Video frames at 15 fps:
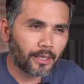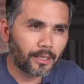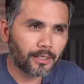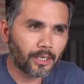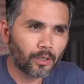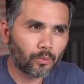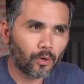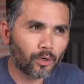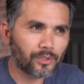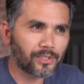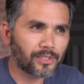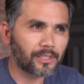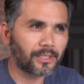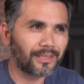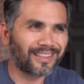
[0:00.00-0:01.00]
He
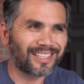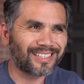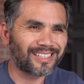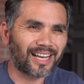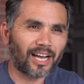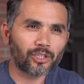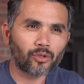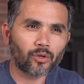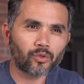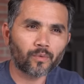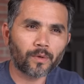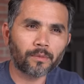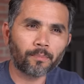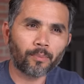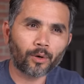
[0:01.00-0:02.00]
was in discussions
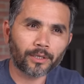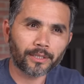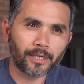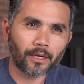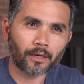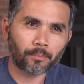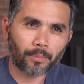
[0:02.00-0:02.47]
with political